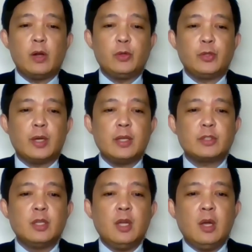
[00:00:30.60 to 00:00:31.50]
war on
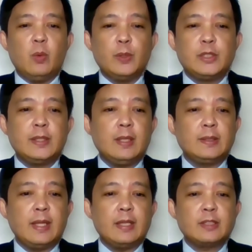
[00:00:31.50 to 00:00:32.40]
drugs would still
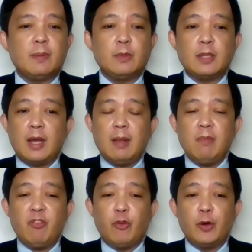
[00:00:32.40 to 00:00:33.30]
take some time
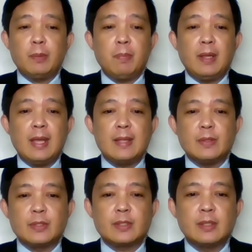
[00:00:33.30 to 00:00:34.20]
before it
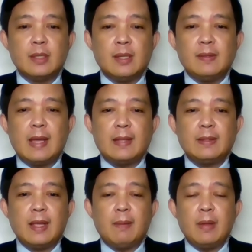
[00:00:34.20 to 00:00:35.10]
begins.
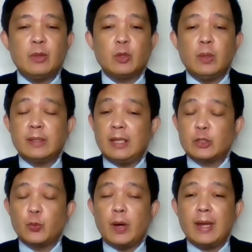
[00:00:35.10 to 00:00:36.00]
Dante Amento will tell
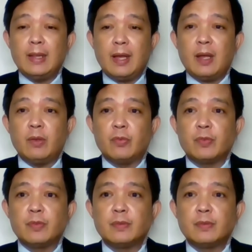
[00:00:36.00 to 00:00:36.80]
us why live.